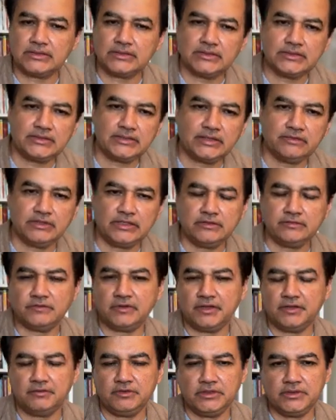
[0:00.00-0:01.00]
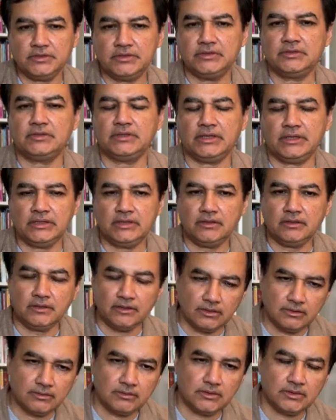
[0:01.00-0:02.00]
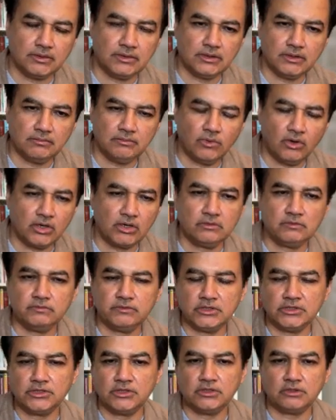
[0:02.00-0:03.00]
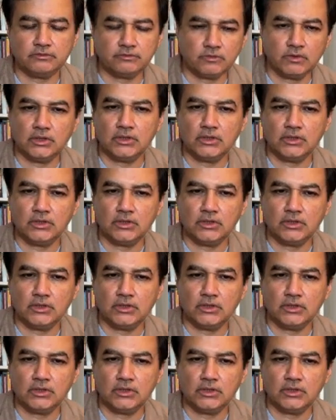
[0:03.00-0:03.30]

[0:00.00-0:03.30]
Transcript: 75 years in the modern version of